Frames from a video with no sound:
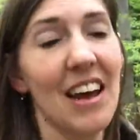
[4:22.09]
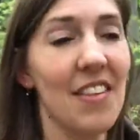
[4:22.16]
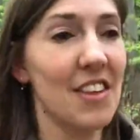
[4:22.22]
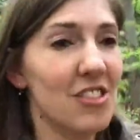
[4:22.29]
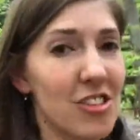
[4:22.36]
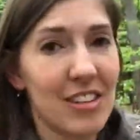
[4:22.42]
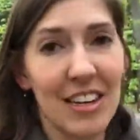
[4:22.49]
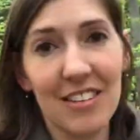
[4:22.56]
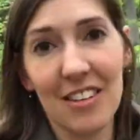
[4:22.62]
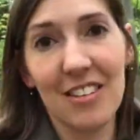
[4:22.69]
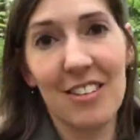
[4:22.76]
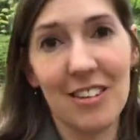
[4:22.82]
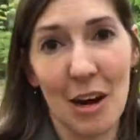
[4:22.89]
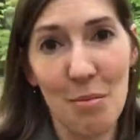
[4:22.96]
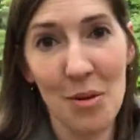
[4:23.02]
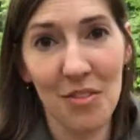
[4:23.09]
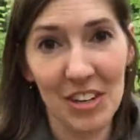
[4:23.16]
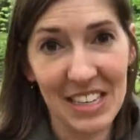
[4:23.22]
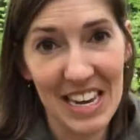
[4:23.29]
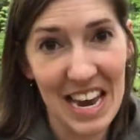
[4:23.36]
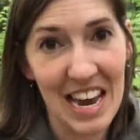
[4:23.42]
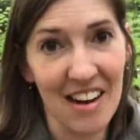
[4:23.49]
that just has a stub of a
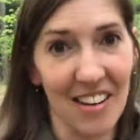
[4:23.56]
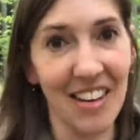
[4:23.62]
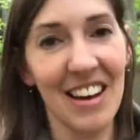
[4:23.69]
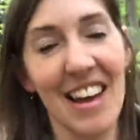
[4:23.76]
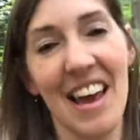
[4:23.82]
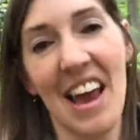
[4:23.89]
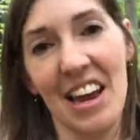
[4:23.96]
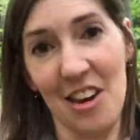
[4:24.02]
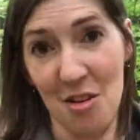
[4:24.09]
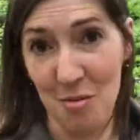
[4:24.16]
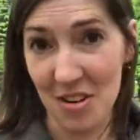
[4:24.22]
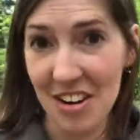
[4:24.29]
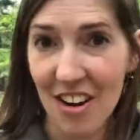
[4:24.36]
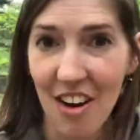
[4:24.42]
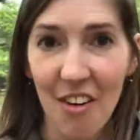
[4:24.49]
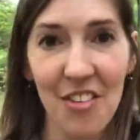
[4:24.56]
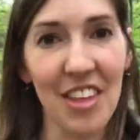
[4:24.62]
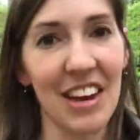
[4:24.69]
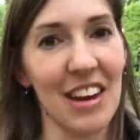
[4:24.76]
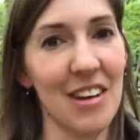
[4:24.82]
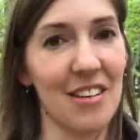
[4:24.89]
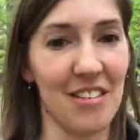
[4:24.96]
tail and you would know
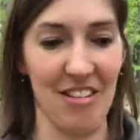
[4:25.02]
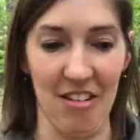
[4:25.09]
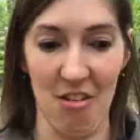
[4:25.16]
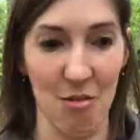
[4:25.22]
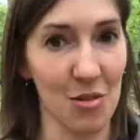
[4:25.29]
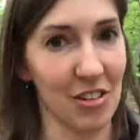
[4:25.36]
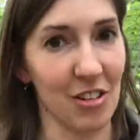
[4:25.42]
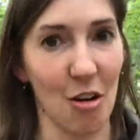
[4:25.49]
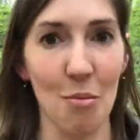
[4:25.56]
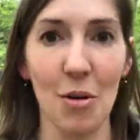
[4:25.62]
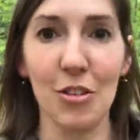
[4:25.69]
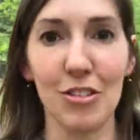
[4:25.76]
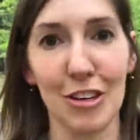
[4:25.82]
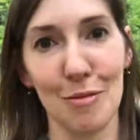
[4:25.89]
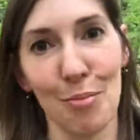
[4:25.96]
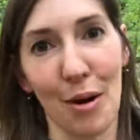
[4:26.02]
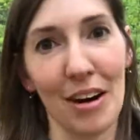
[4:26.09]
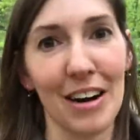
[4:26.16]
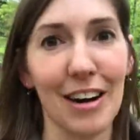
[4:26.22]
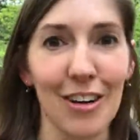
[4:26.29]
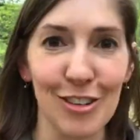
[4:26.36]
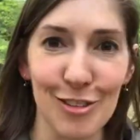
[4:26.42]
that it you know was almost a
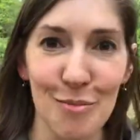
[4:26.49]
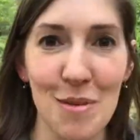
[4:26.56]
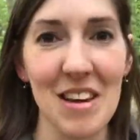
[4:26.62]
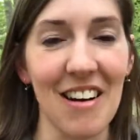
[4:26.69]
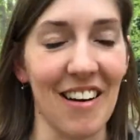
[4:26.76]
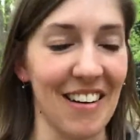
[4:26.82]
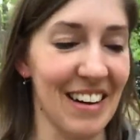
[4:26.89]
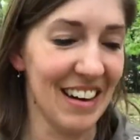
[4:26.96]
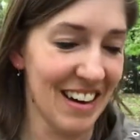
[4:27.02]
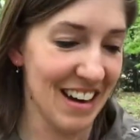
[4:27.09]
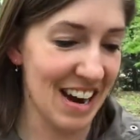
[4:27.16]
predator's meal.